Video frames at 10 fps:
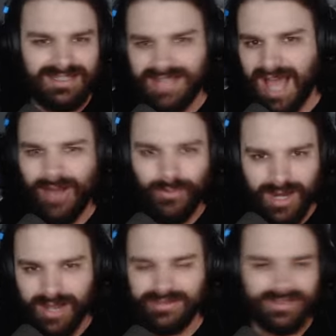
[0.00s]
not
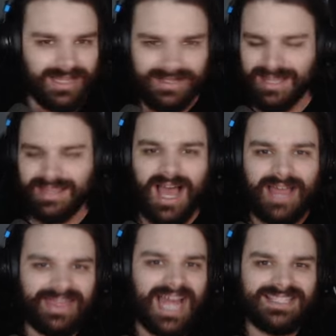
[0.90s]
whatever like like
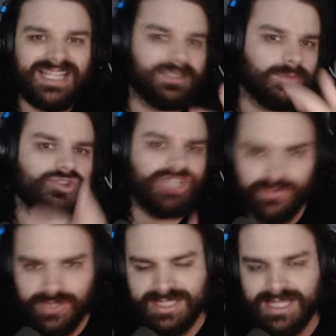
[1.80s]
that's not the most
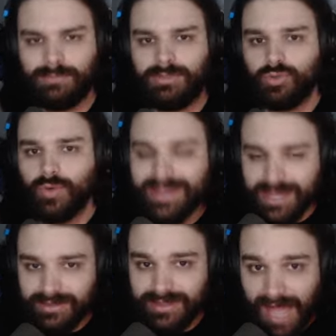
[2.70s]
serious thing but the way
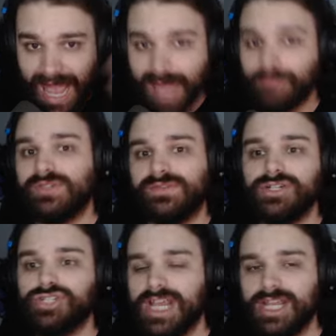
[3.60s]
that the
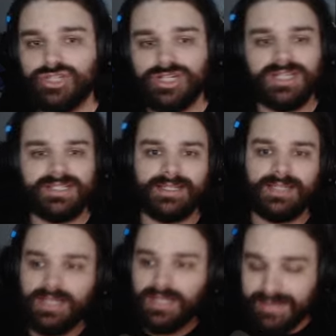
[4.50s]
atmosphere changes and